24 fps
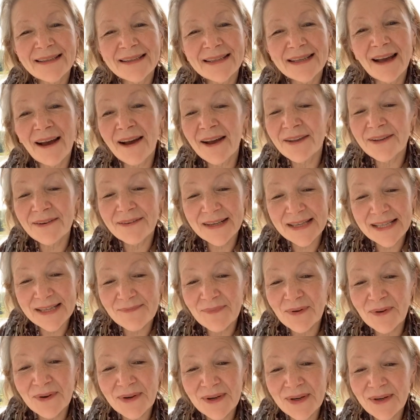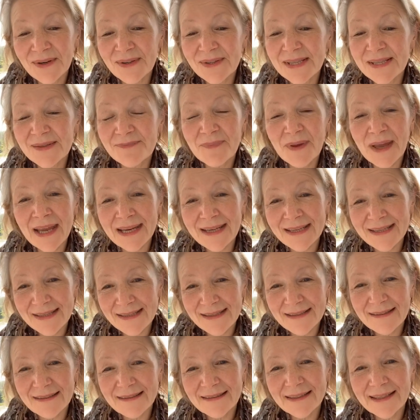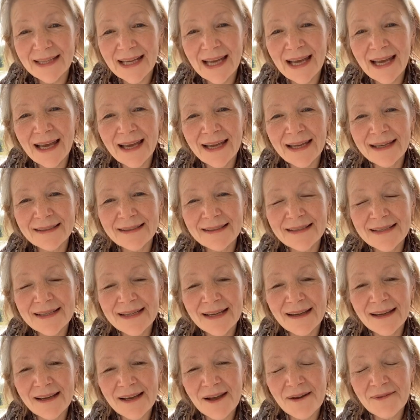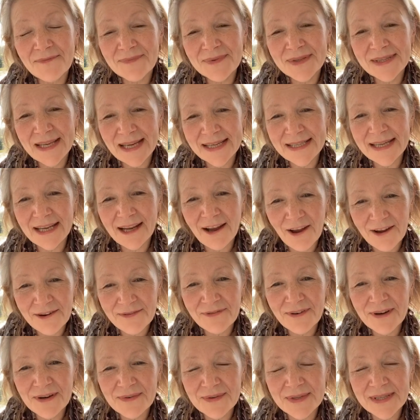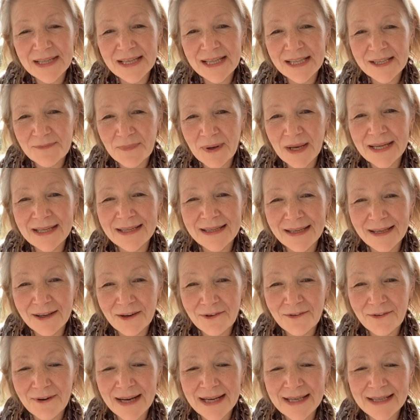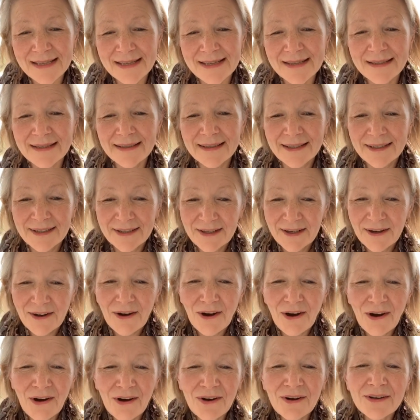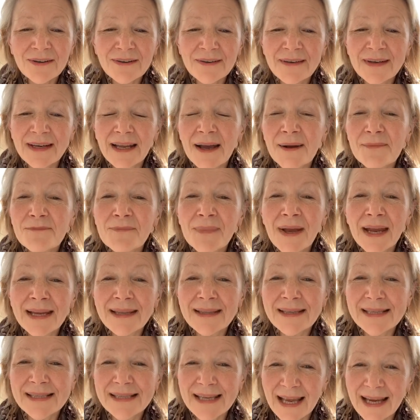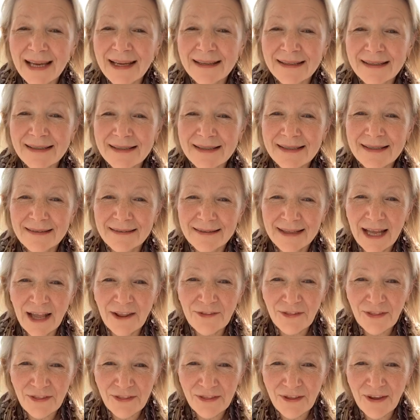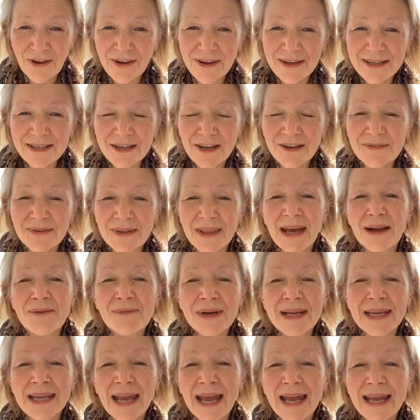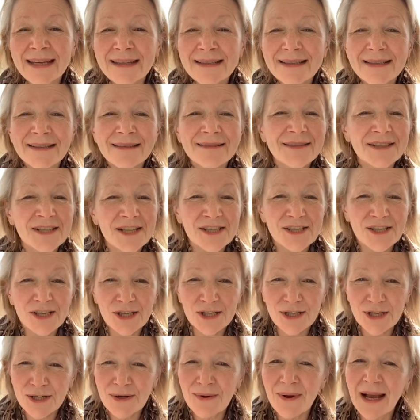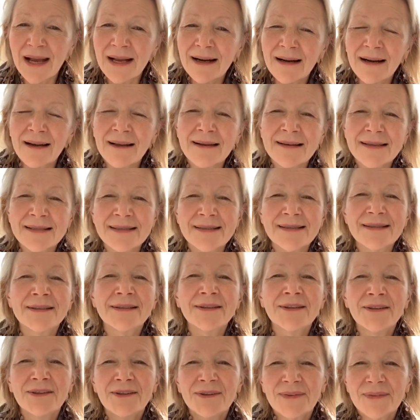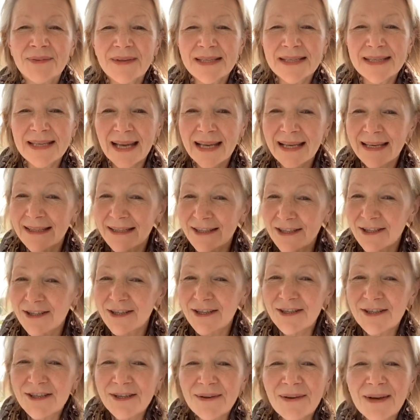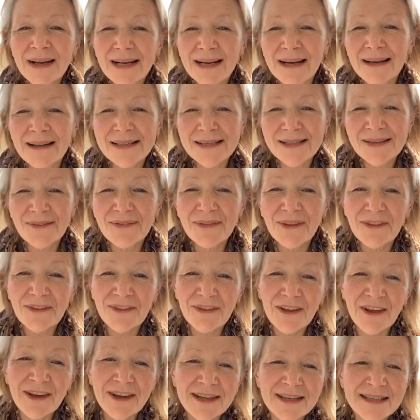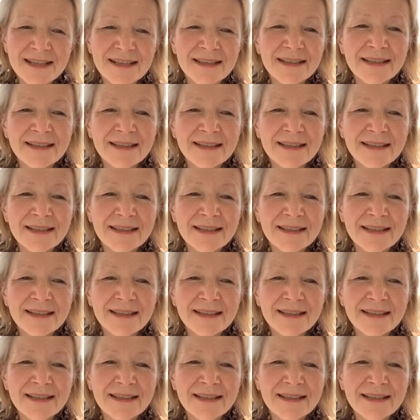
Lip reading: either explore your space and setting high frequency space and grids on May the 2nd and 3rd over that weekend. Just a 2-hour class on the 2nd and a 2-hour class on the 3rd.